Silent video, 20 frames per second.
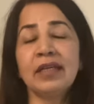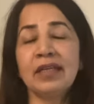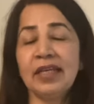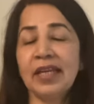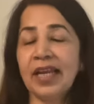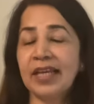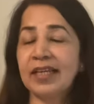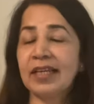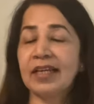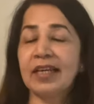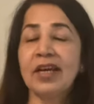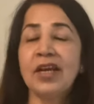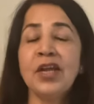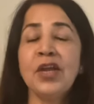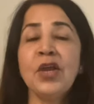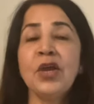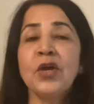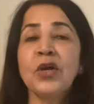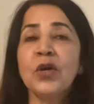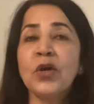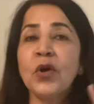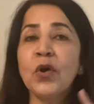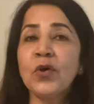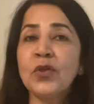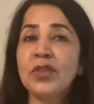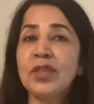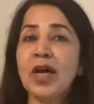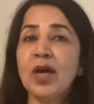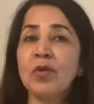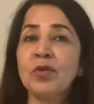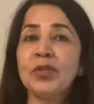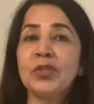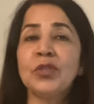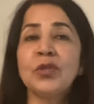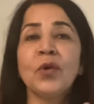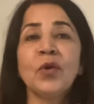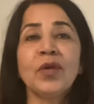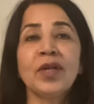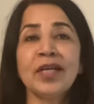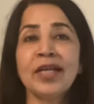like a cross out
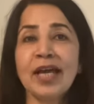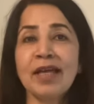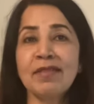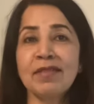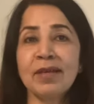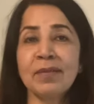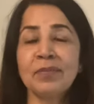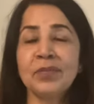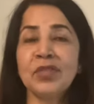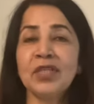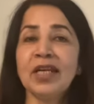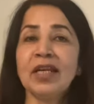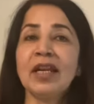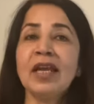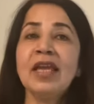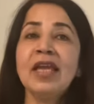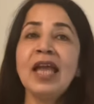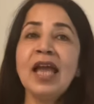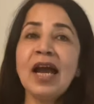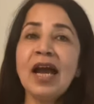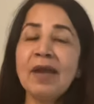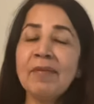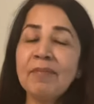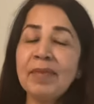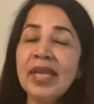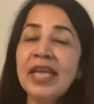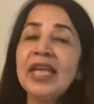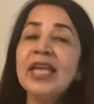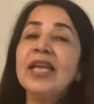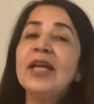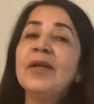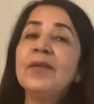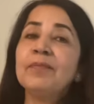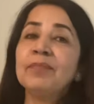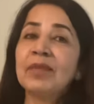your assumption i mean